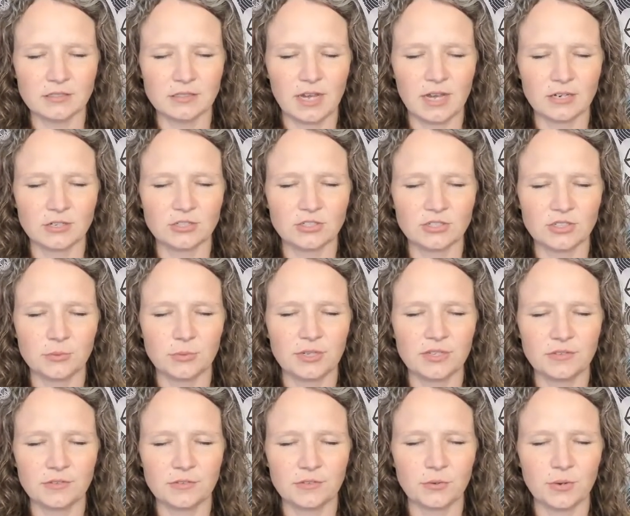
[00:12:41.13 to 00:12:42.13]
actually
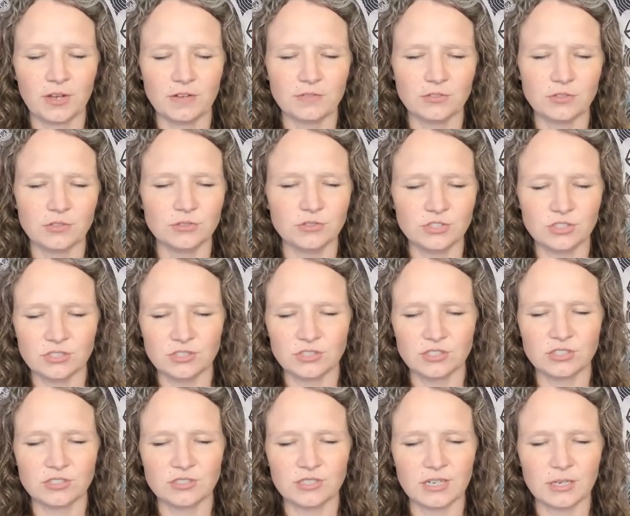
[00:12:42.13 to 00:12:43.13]
went through evolution
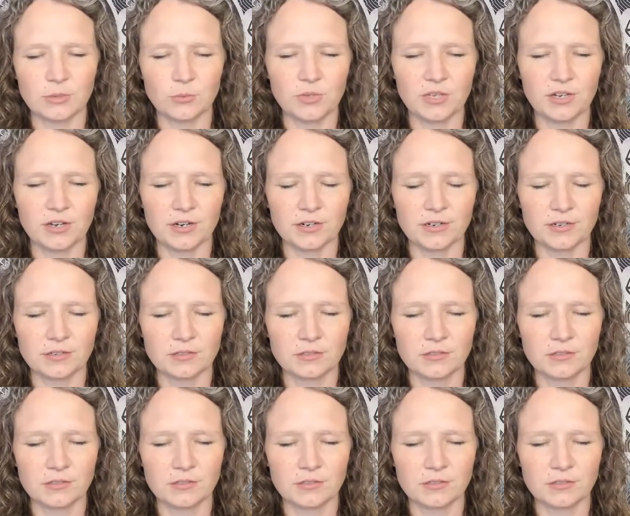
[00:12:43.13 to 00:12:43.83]
just like we are.